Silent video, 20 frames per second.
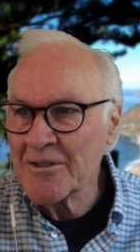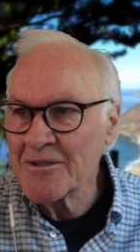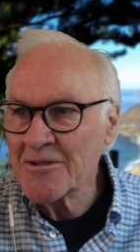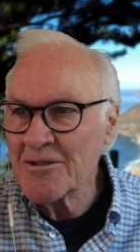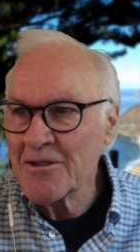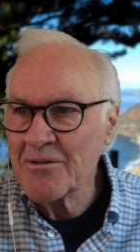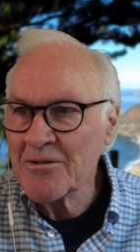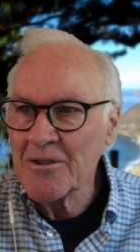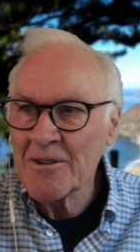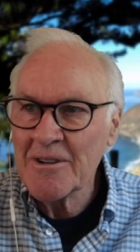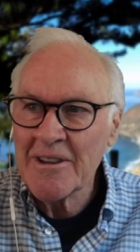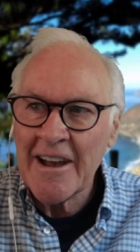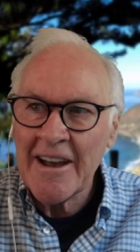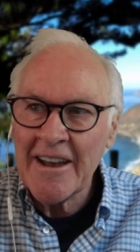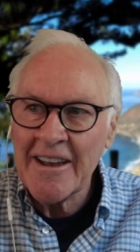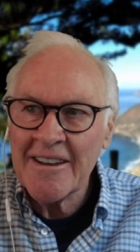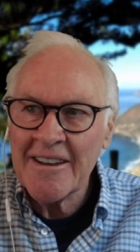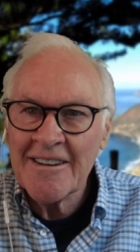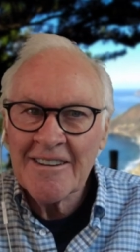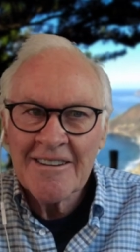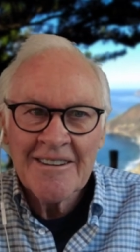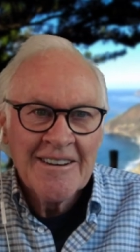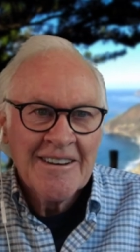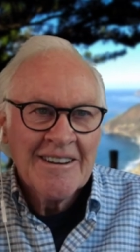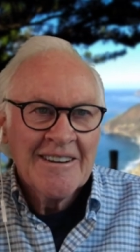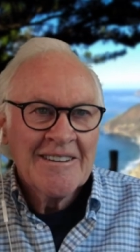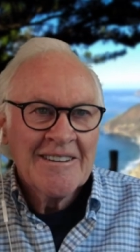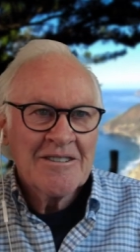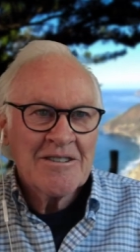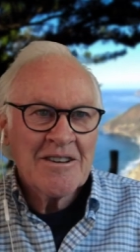So if you like,
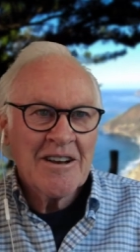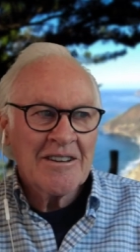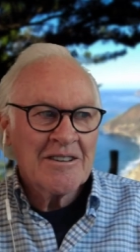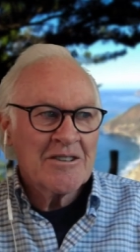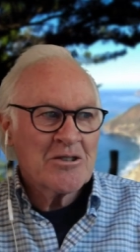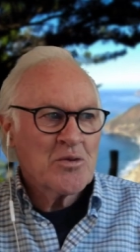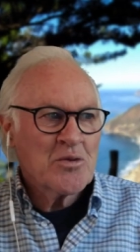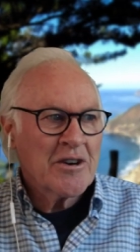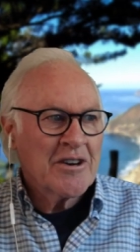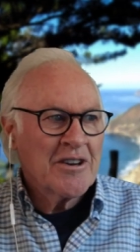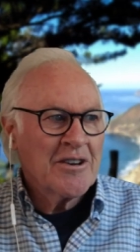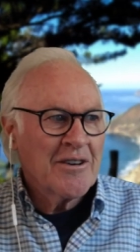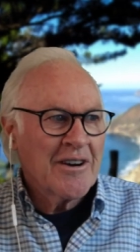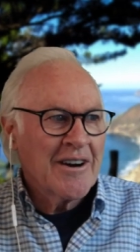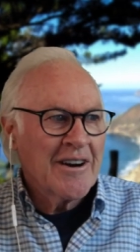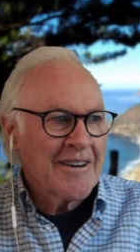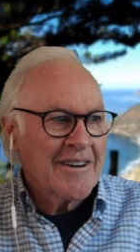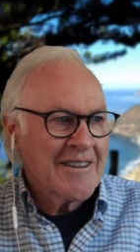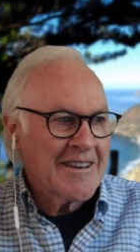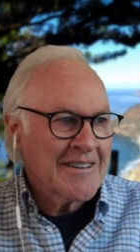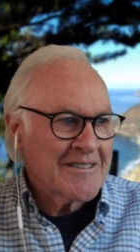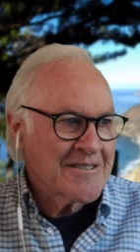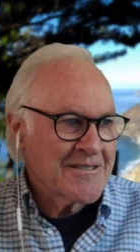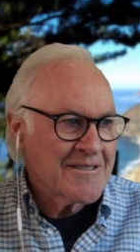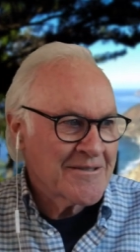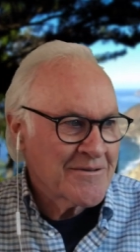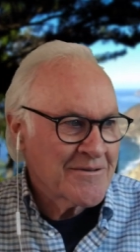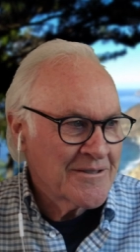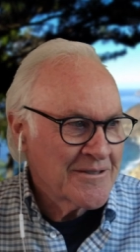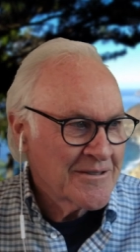tell us where you are.
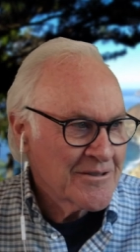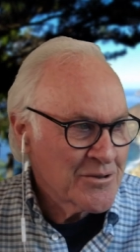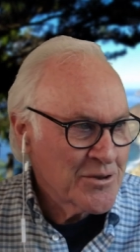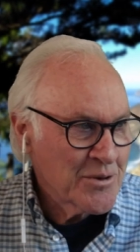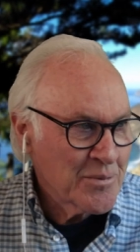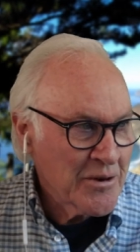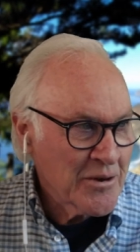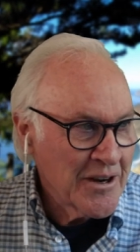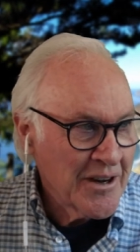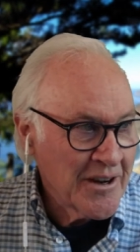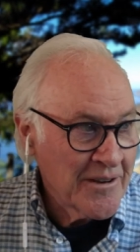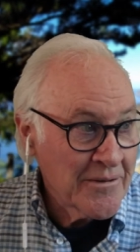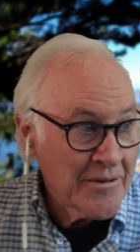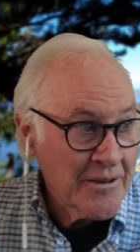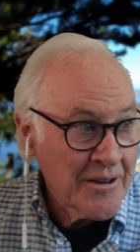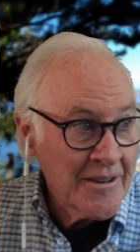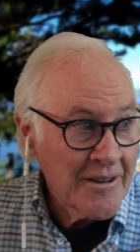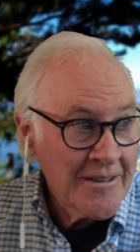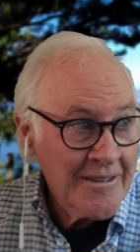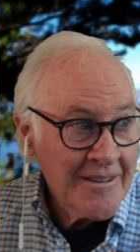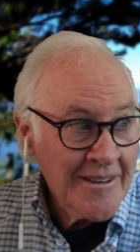That's super helpful.